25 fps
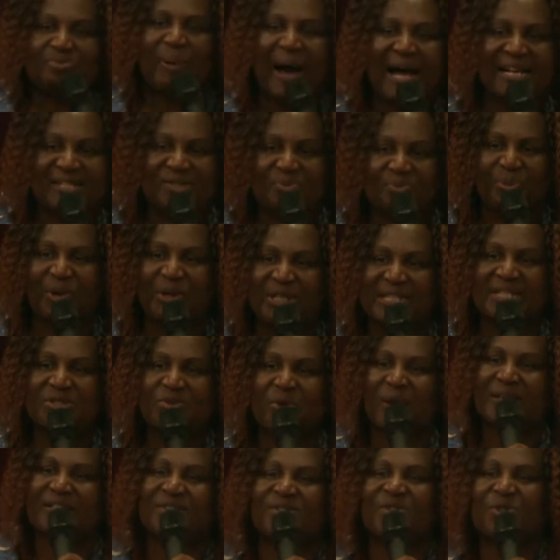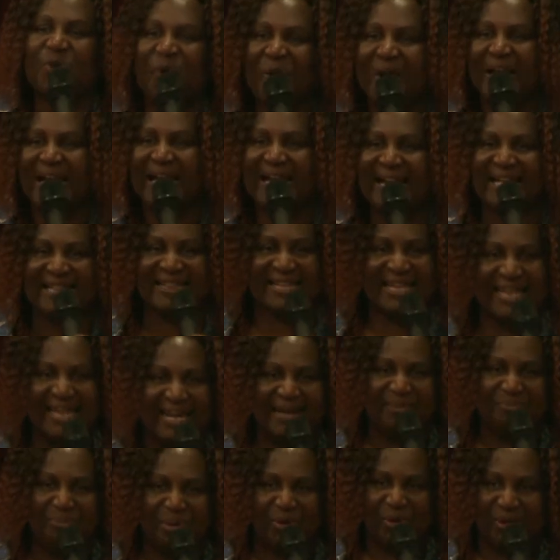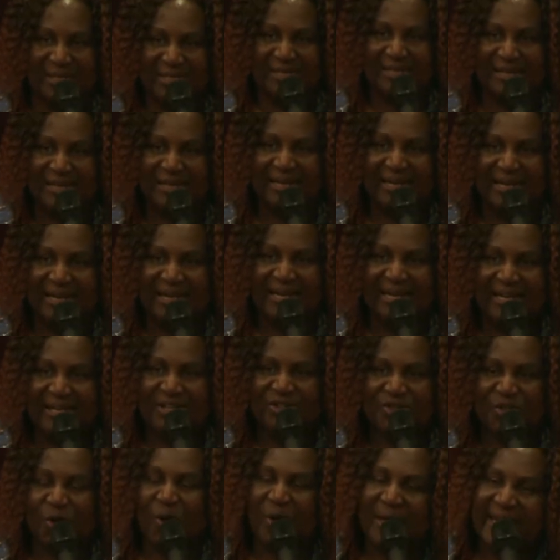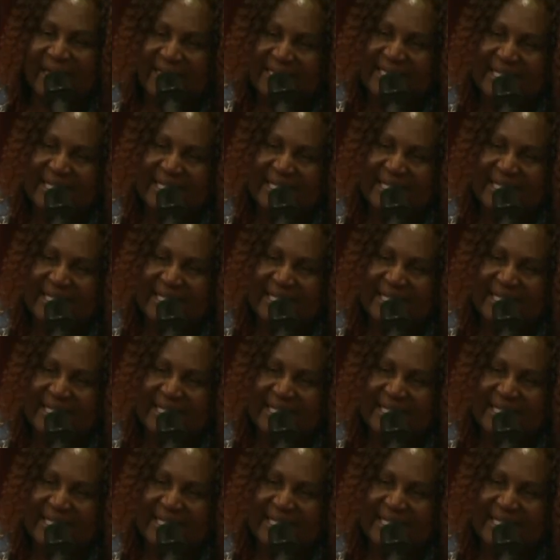passport. It was stolen at the airport. So he